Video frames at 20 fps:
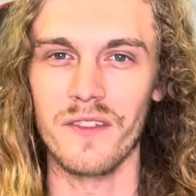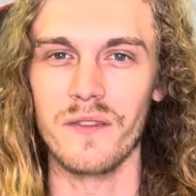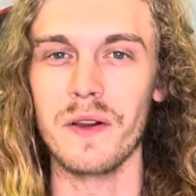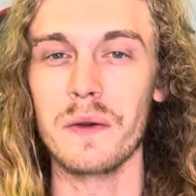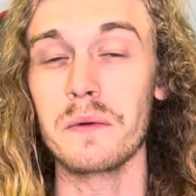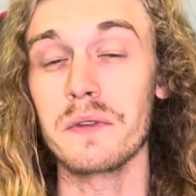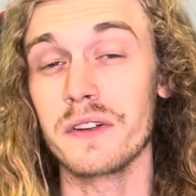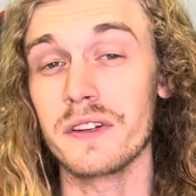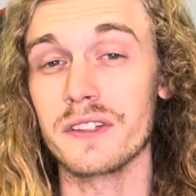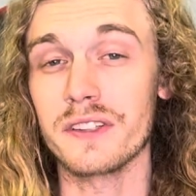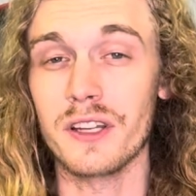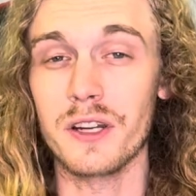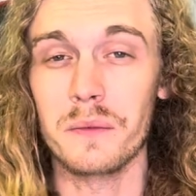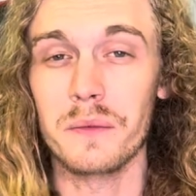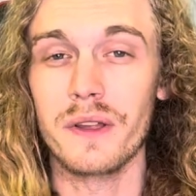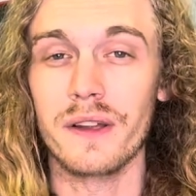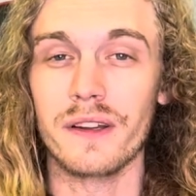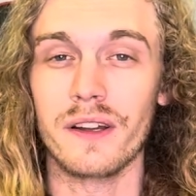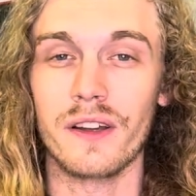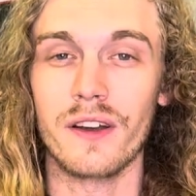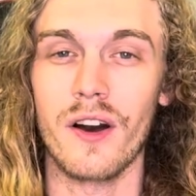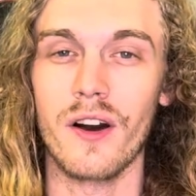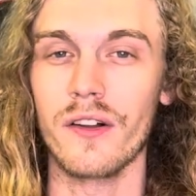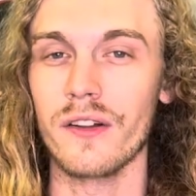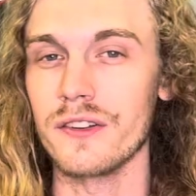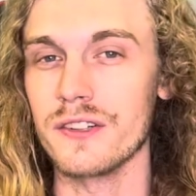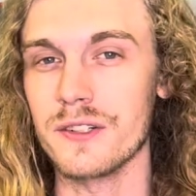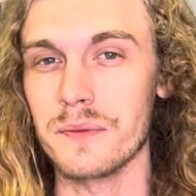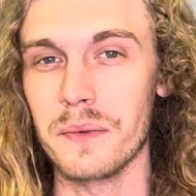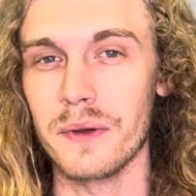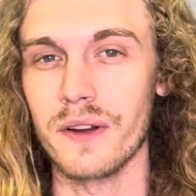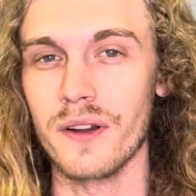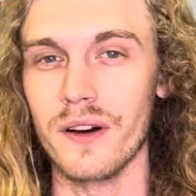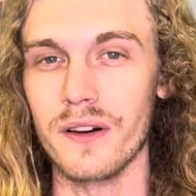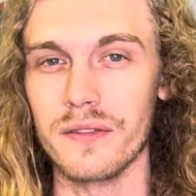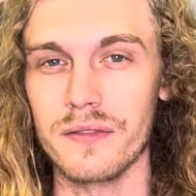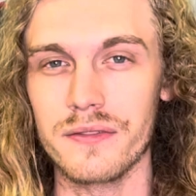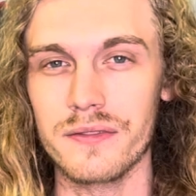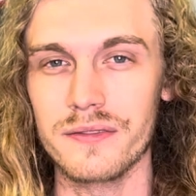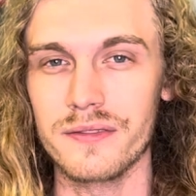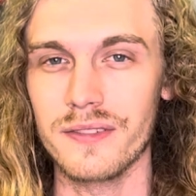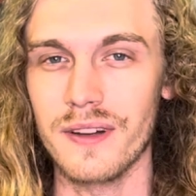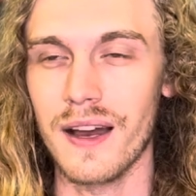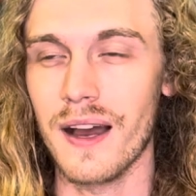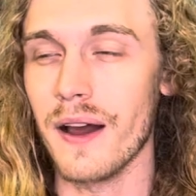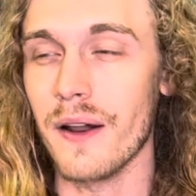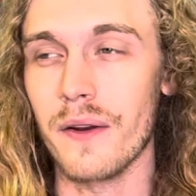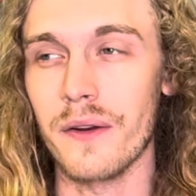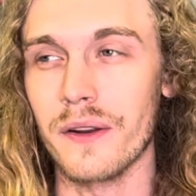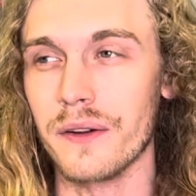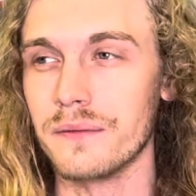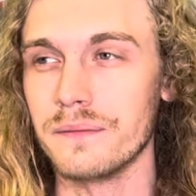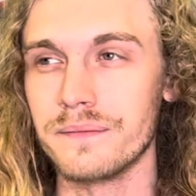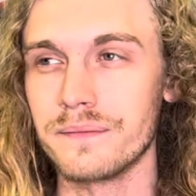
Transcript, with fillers: Maybe there's gonna be like a college spinoff. I don't know.